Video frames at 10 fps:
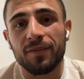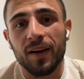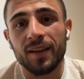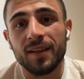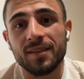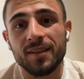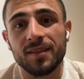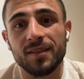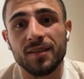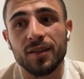fight at
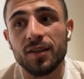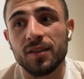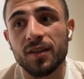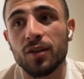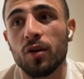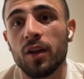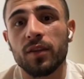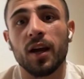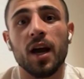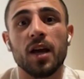66 kilo,
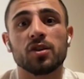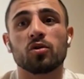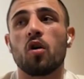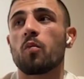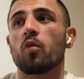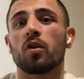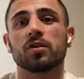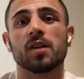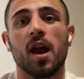and the guy's com was